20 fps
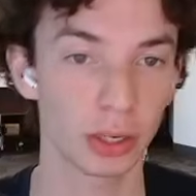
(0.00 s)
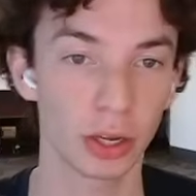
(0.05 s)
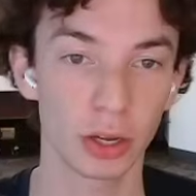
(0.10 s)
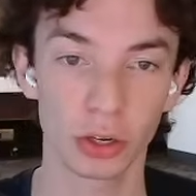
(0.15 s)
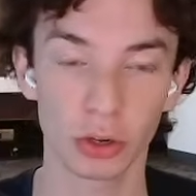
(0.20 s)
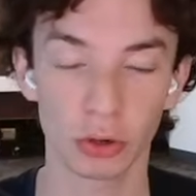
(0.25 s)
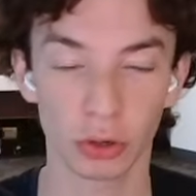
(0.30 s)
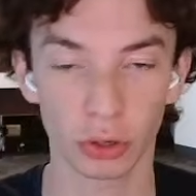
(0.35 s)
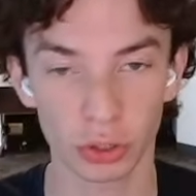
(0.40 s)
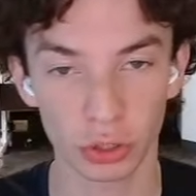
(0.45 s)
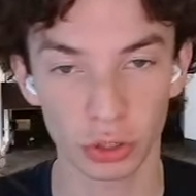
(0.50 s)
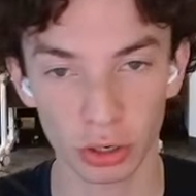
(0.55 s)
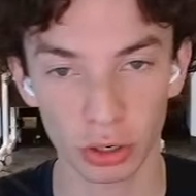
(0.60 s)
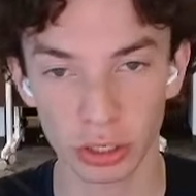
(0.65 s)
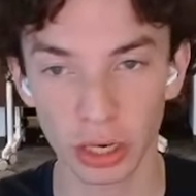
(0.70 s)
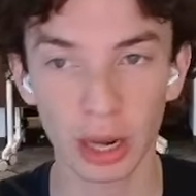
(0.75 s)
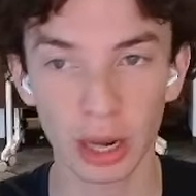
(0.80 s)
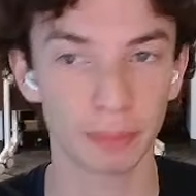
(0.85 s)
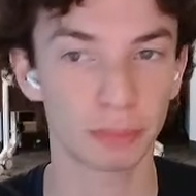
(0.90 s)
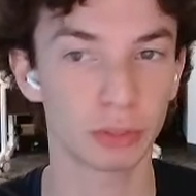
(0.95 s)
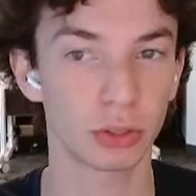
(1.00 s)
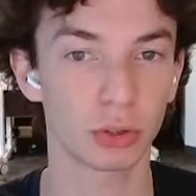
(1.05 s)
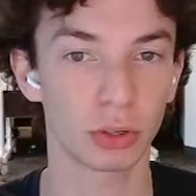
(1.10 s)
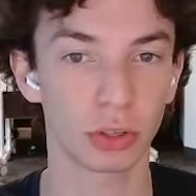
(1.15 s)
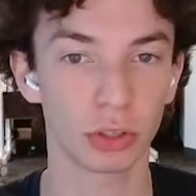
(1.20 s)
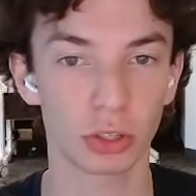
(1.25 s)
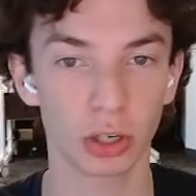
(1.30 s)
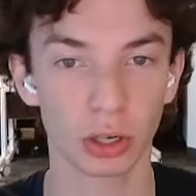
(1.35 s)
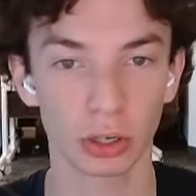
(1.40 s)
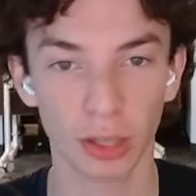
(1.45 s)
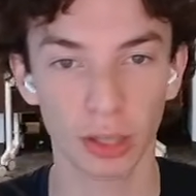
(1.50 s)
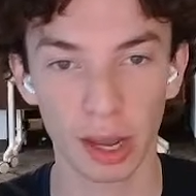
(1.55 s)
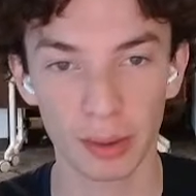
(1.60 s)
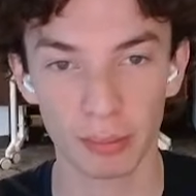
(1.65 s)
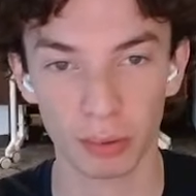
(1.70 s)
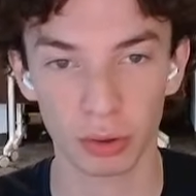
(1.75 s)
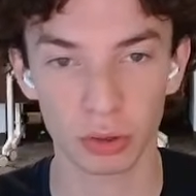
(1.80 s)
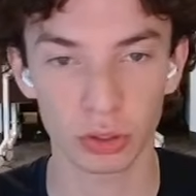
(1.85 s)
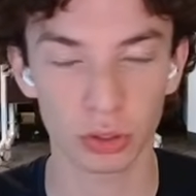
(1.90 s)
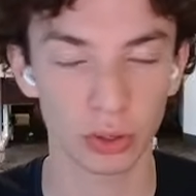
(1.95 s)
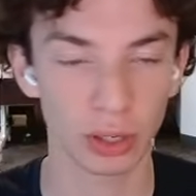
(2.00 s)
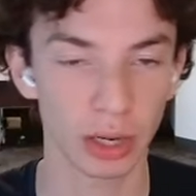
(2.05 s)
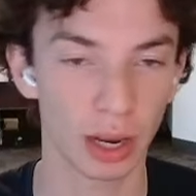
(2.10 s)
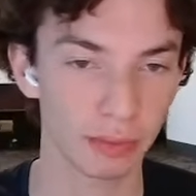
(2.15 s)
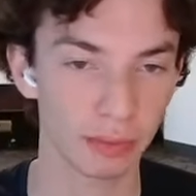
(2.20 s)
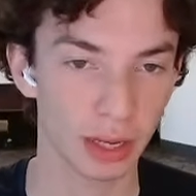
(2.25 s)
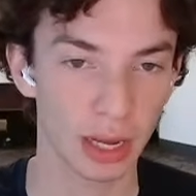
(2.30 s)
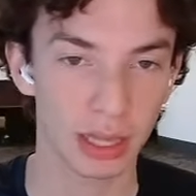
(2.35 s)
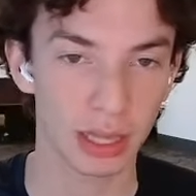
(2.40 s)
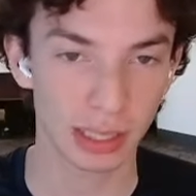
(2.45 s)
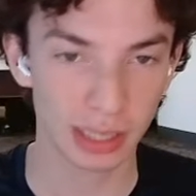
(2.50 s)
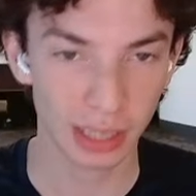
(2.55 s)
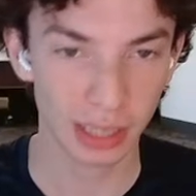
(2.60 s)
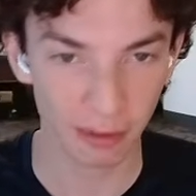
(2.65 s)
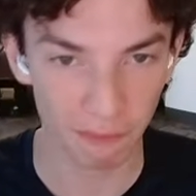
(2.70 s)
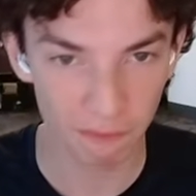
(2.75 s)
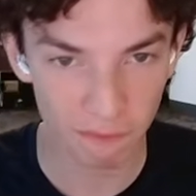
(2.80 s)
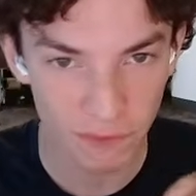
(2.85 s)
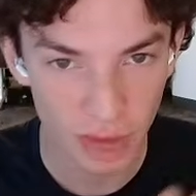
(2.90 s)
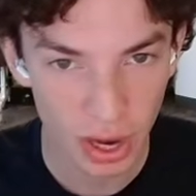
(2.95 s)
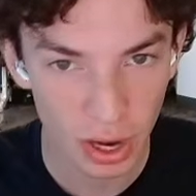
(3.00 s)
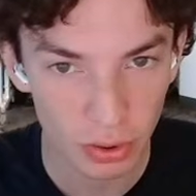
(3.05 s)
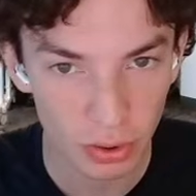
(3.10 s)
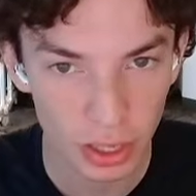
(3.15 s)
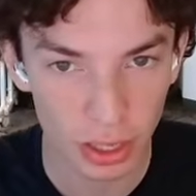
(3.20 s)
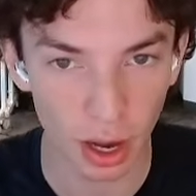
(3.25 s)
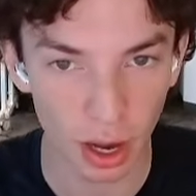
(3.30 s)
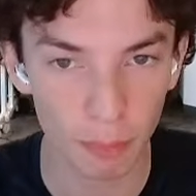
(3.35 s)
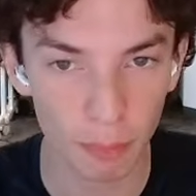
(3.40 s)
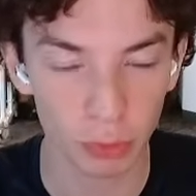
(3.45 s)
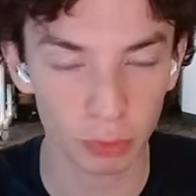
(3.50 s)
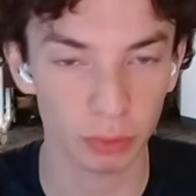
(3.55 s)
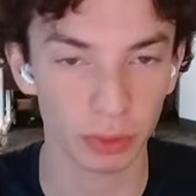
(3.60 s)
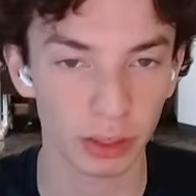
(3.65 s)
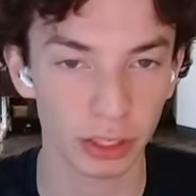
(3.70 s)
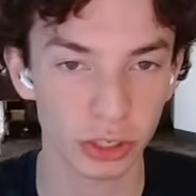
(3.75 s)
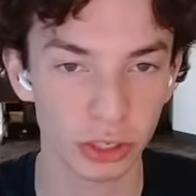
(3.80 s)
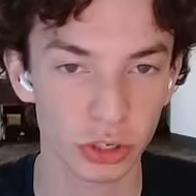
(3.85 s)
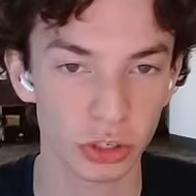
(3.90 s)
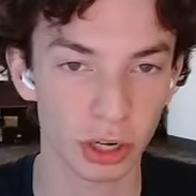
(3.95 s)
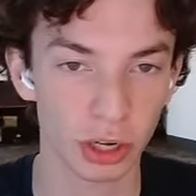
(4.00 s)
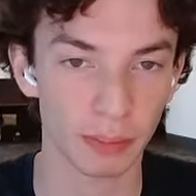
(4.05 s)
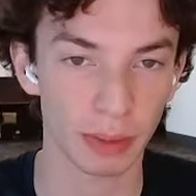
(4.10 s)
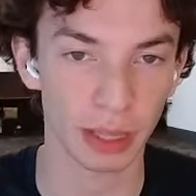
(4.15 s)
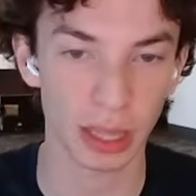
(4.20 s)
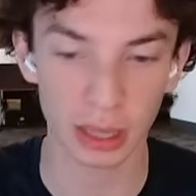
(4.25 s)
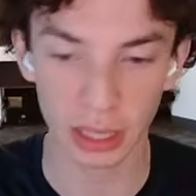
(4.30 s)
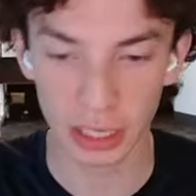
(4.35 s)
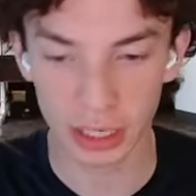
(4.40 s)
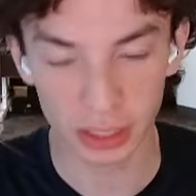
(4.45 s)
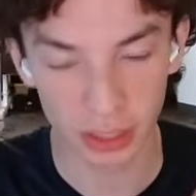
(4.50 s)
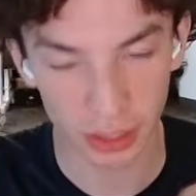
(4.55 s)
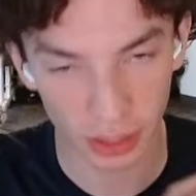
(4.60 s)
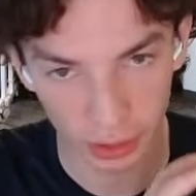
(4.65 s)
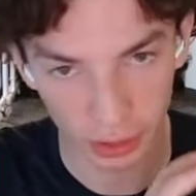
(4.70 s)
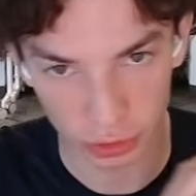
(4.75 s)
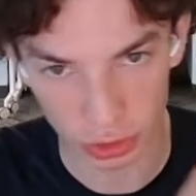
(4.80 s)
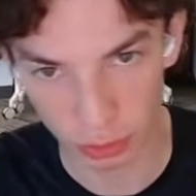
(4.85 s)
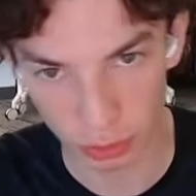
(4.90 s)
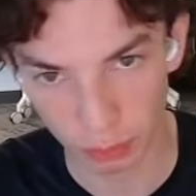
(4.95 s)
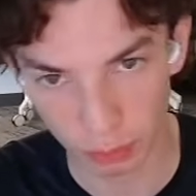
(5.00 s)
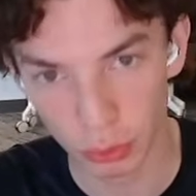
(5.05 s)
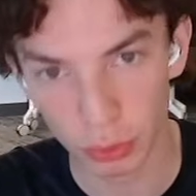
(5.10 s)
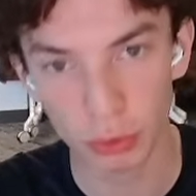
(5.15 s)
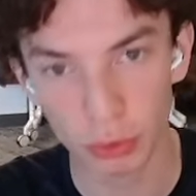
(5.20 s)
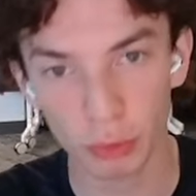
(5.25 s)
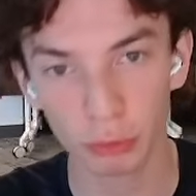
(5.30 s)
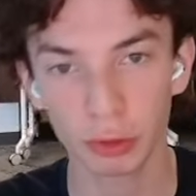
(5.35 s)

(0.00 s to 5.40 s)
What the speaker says: You can share types, you can share libraries, you can have this kind of very coupled relationship, and then things can kind of just beautifully